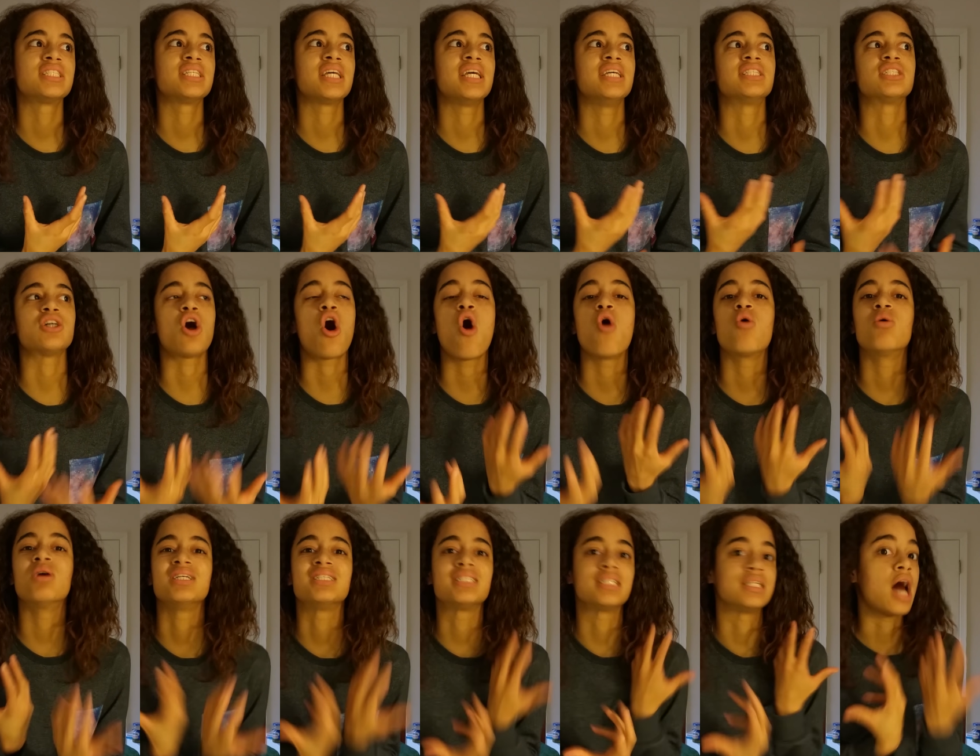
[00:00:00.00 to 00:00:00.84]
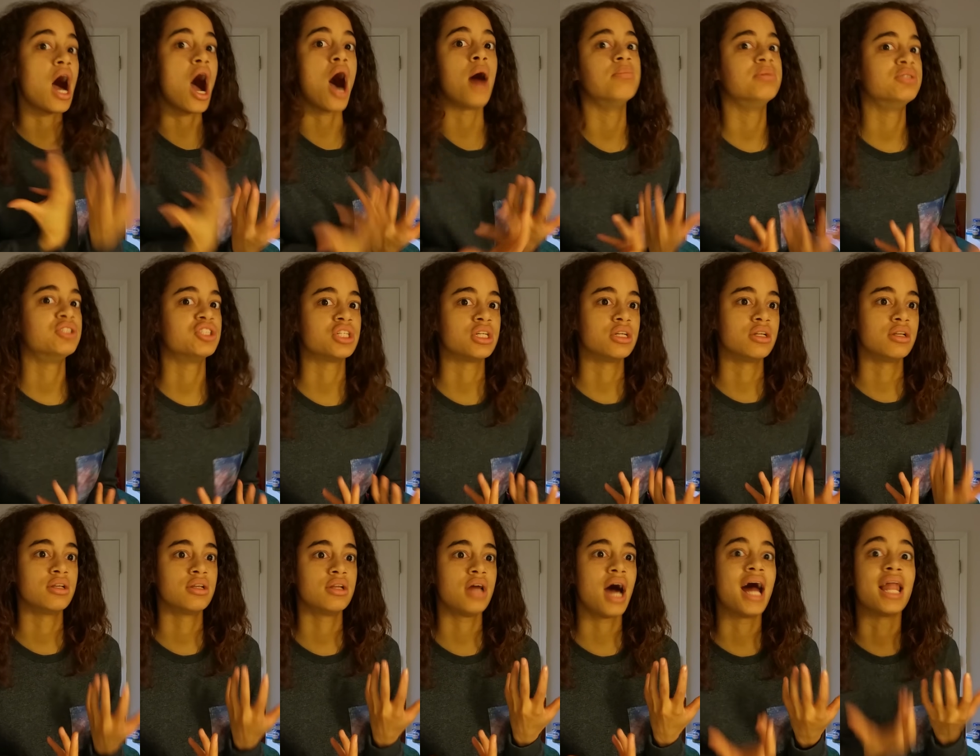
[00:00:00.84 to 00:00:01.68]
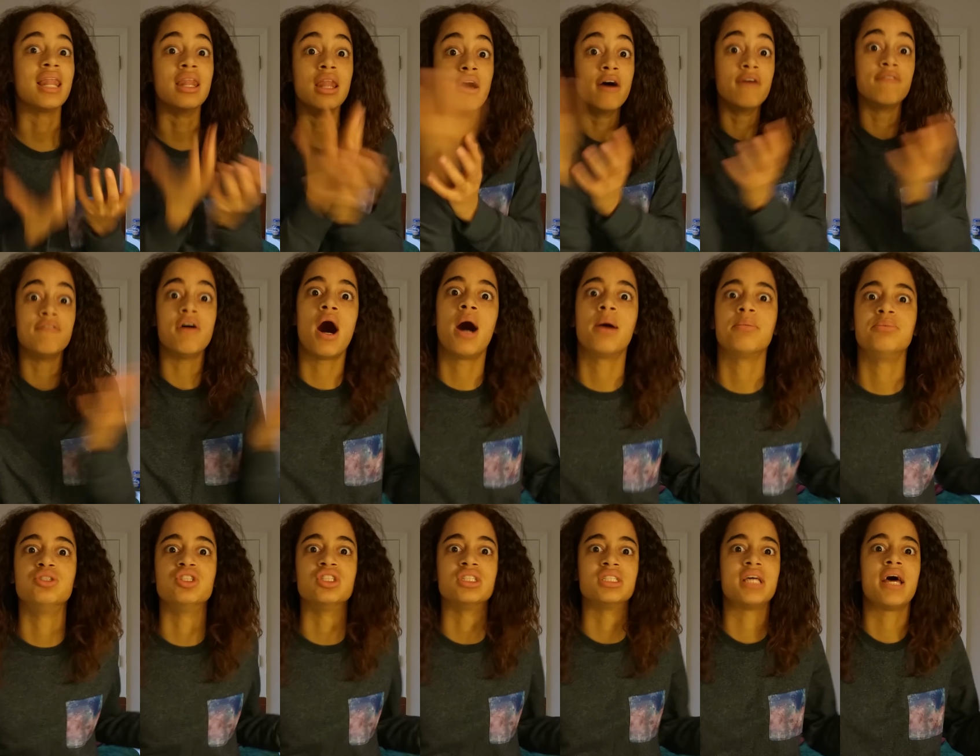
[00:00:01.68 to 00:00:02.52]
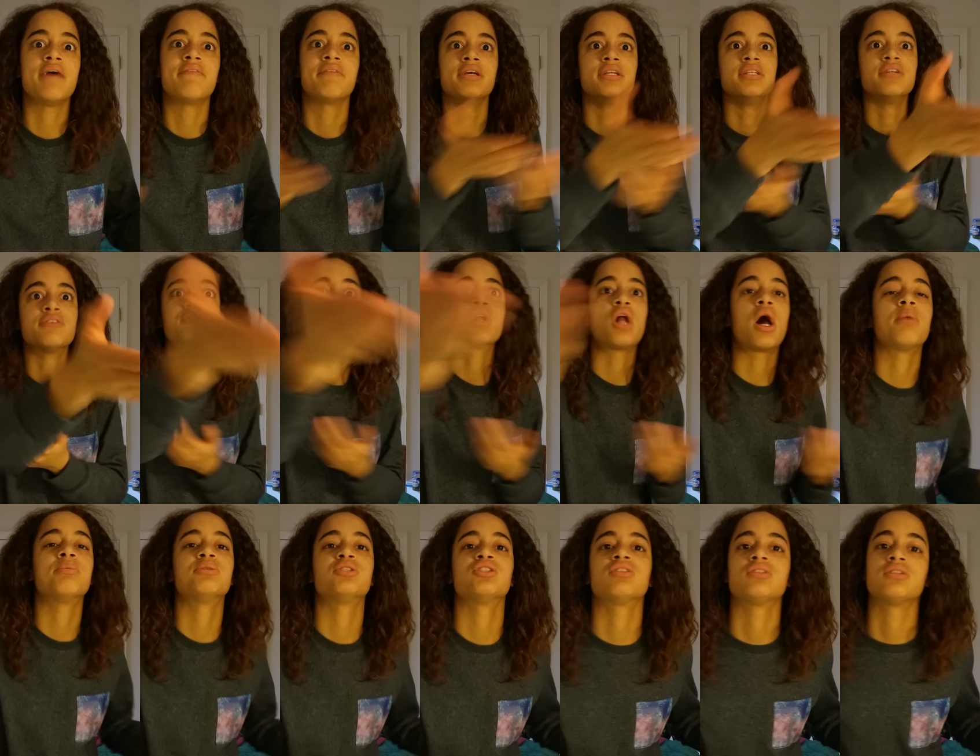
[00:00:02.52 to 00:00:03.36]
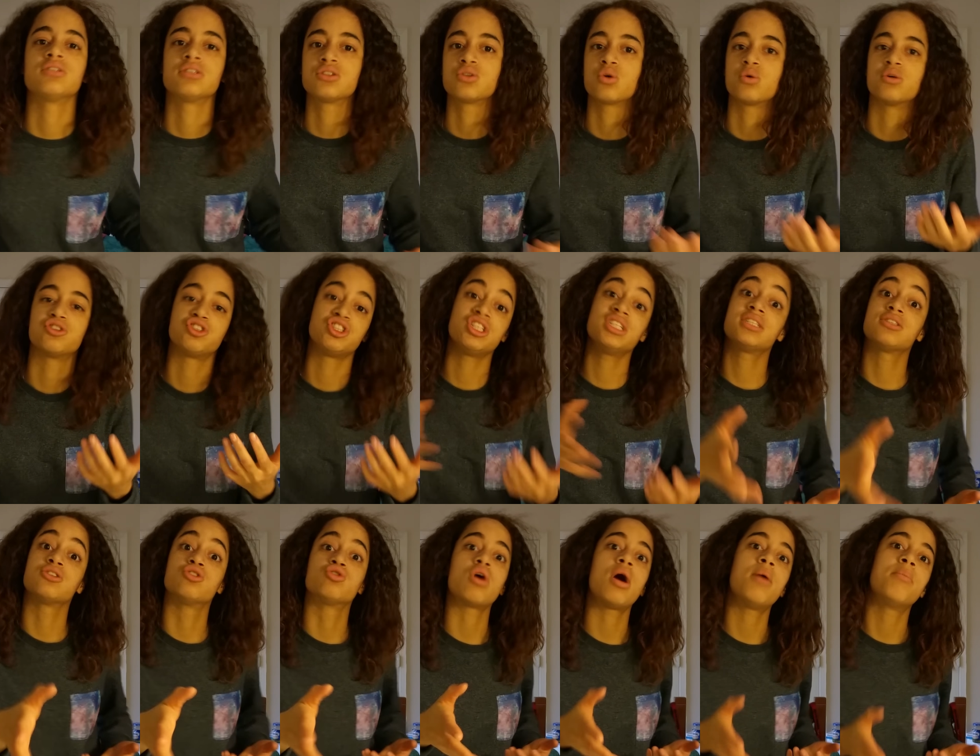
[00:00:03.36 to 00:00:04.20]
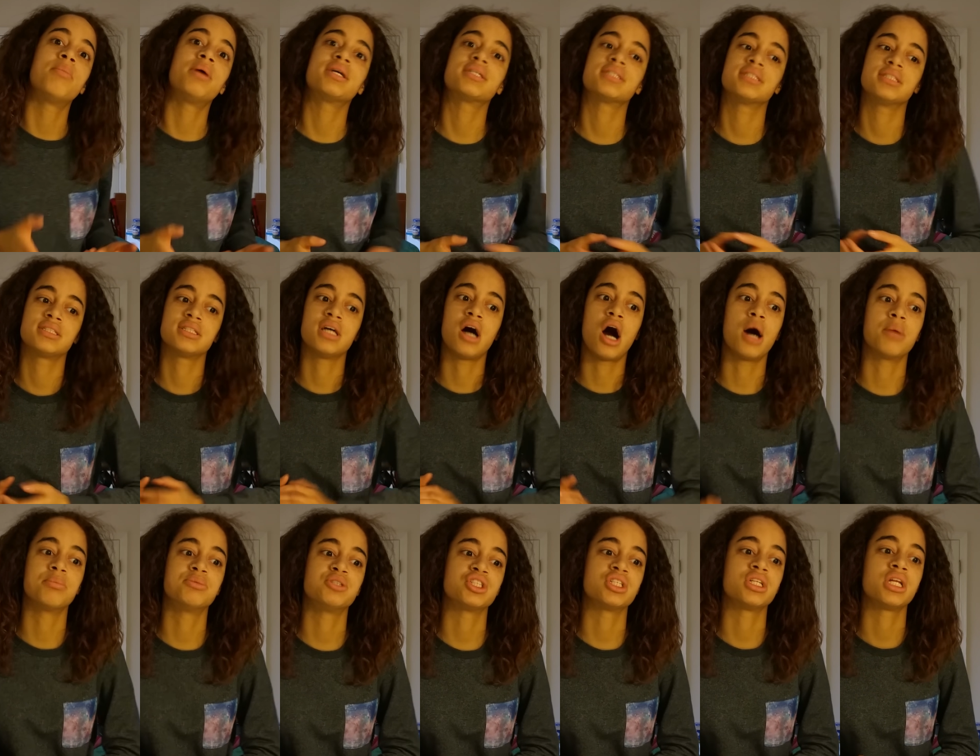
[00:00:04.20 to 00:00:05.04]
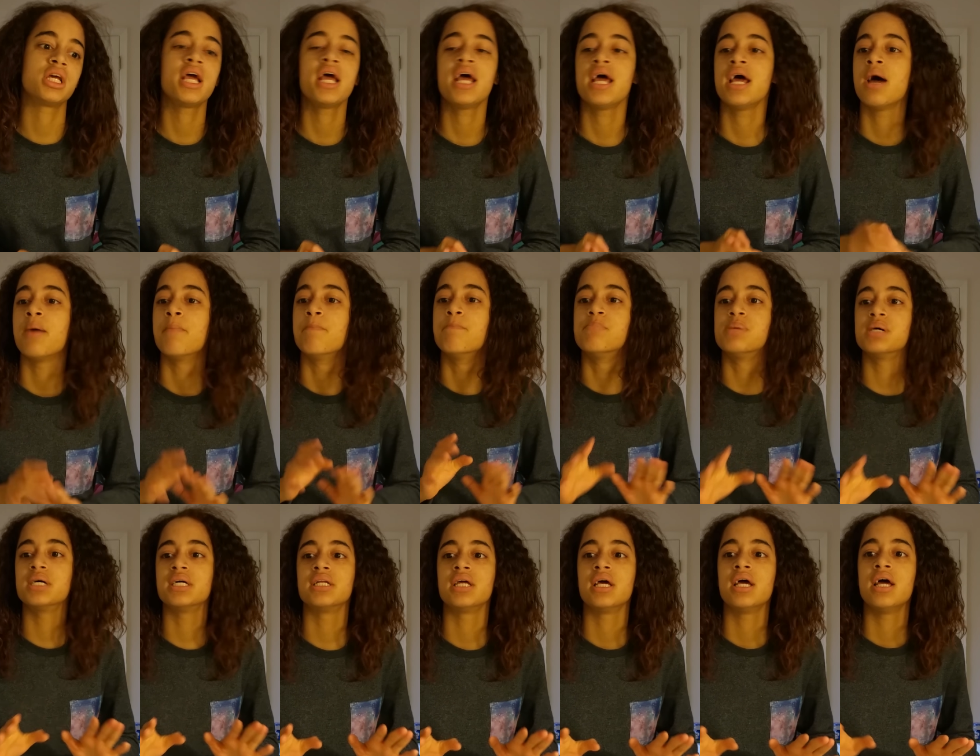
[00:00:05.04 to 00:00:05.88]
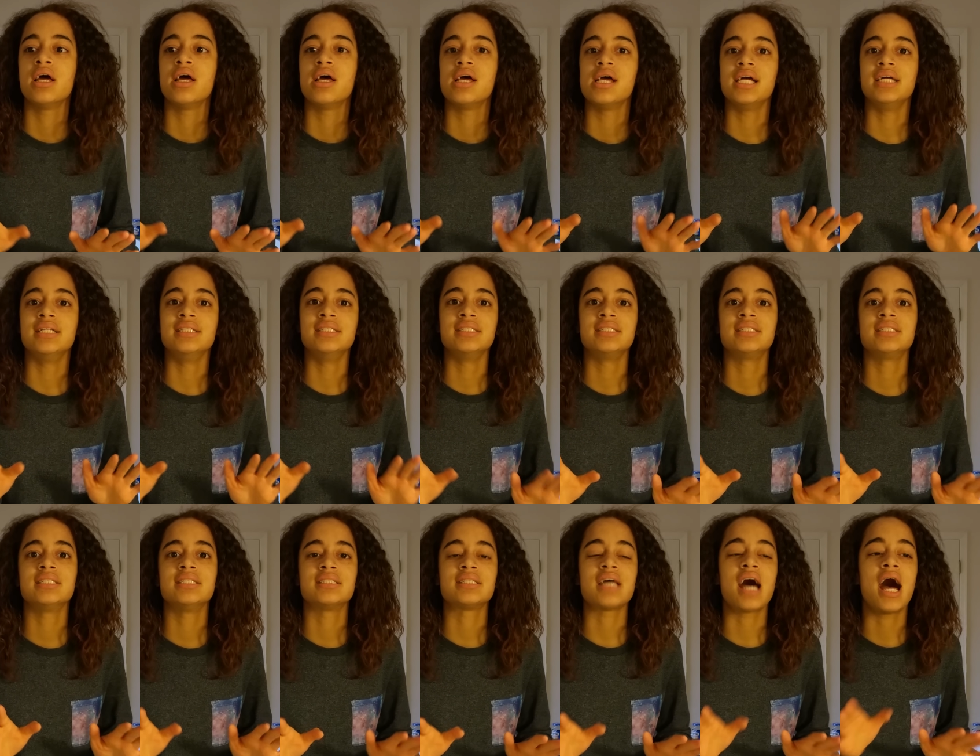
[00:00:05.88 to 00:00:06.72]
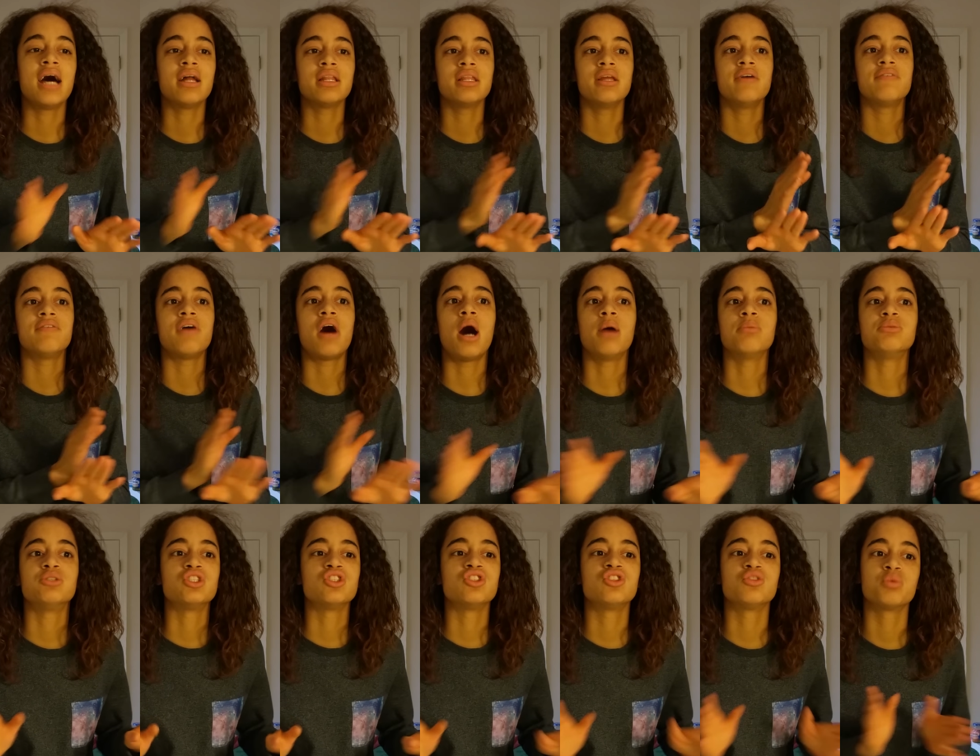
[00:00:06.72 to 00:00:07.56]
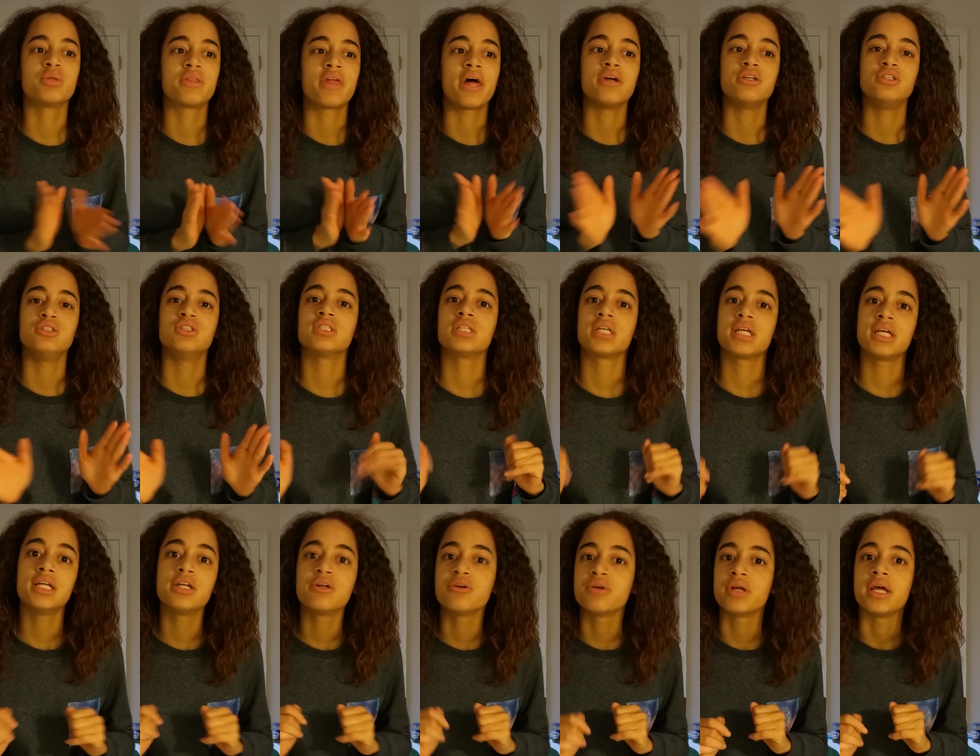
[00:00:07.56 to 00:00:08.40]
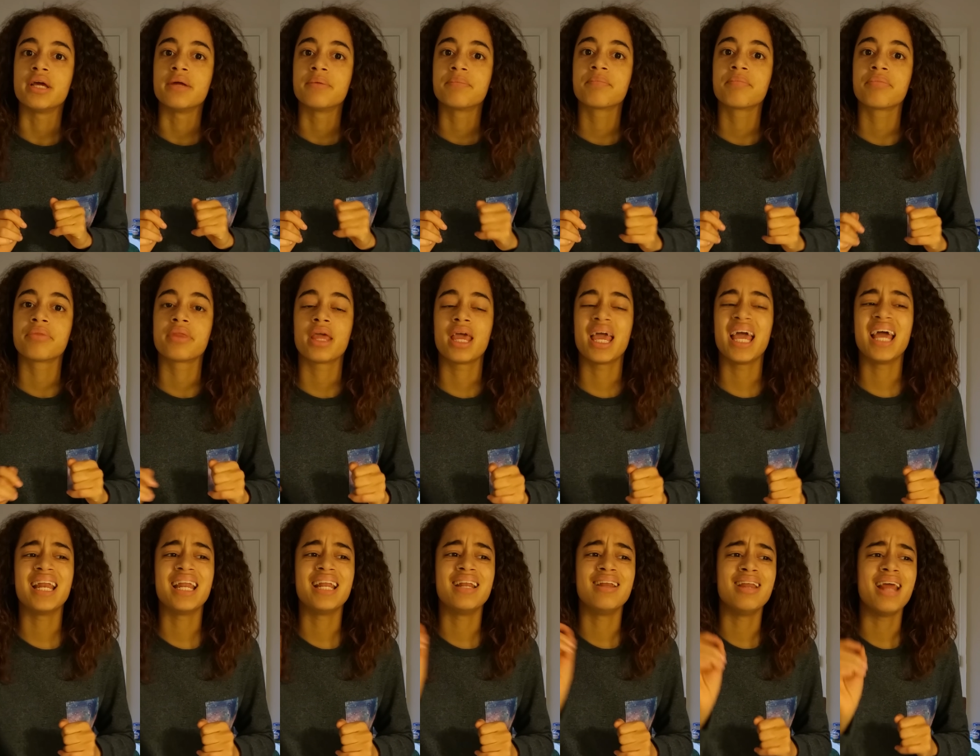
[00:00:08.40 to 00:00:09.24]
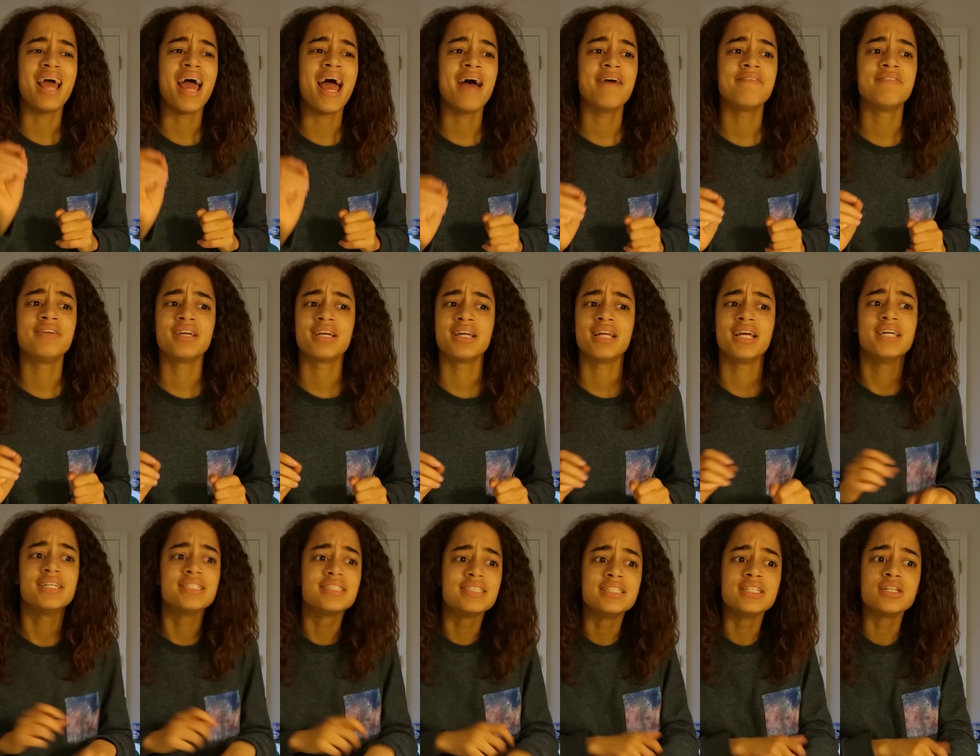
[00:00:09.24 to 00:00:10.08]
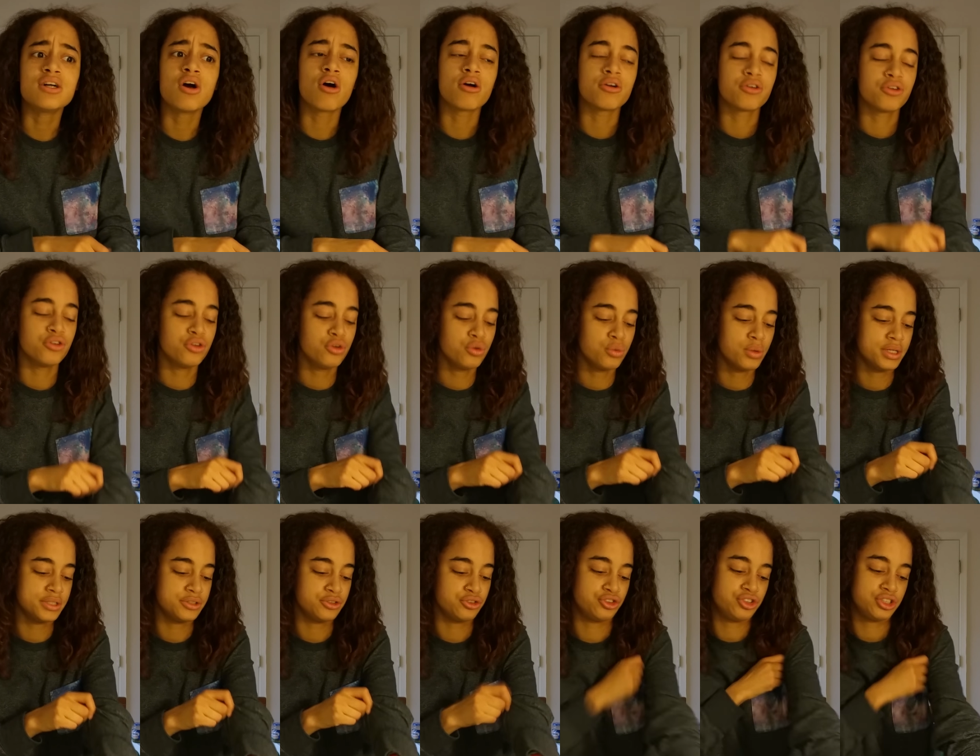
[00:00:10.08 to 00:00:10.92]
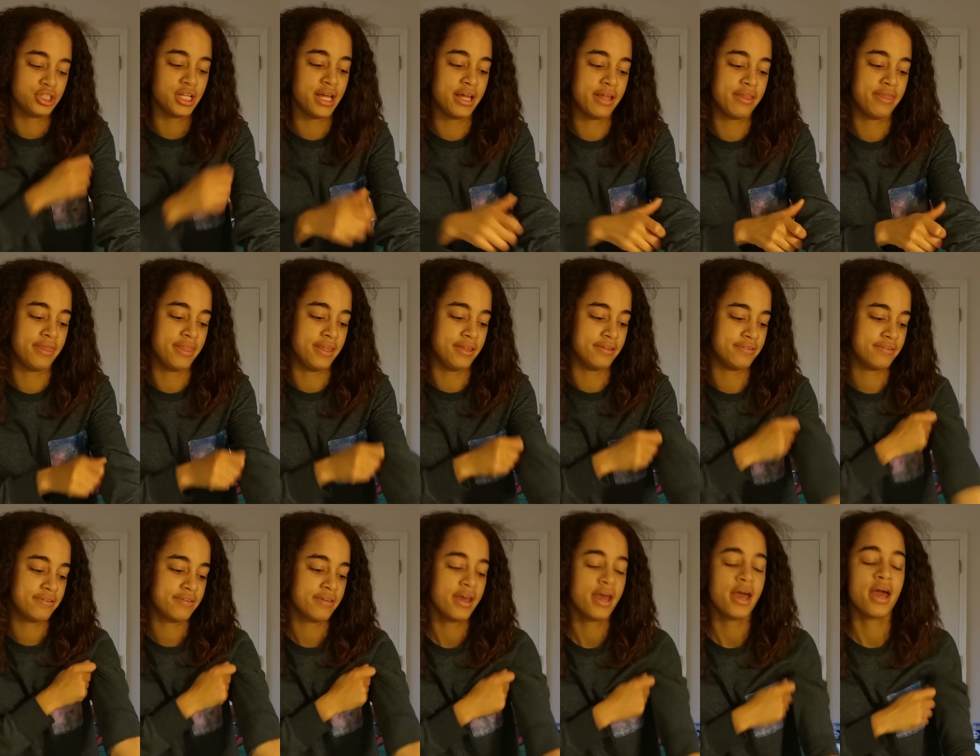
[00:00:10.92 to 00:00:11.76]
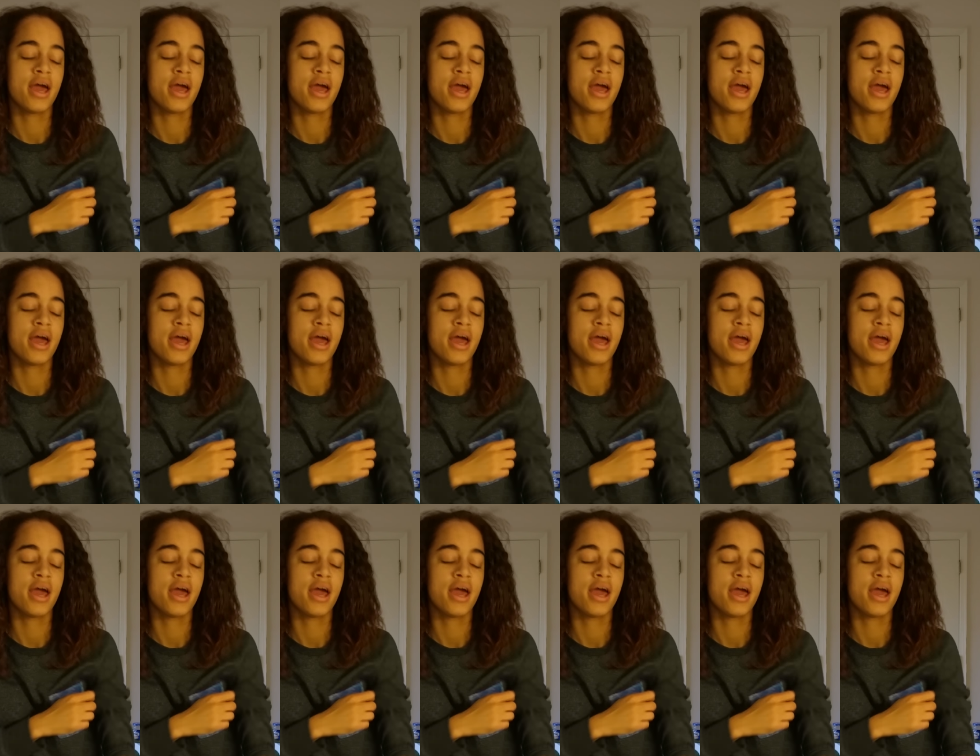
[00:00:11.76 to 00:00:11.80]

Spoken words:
It's always an option. I love options, having different options of storage. Yes, Dropbox is an option, but in the sense, I love options without using the internet. And having an SD card, do you understand this?